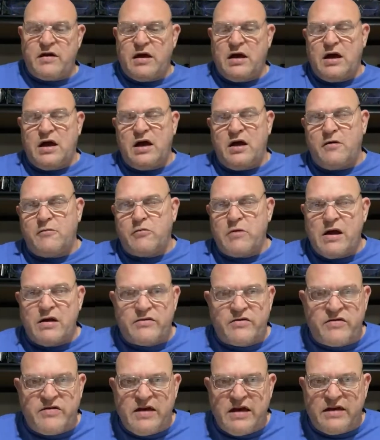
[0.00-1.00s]
around
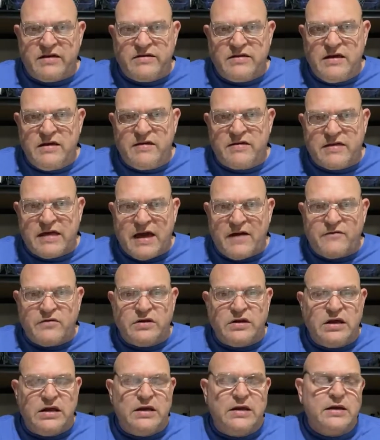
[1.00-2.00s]
60,
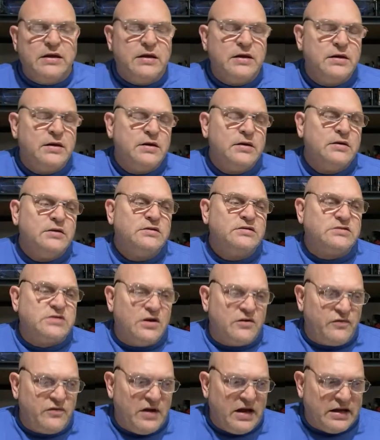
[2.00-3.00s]
70,
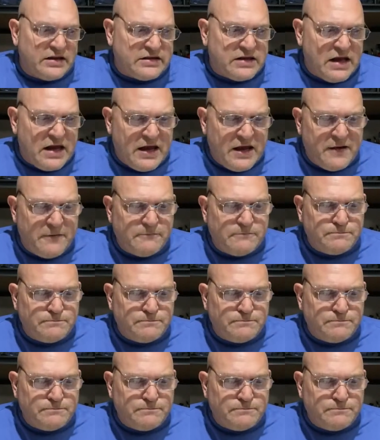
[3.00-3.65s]
stuff like that.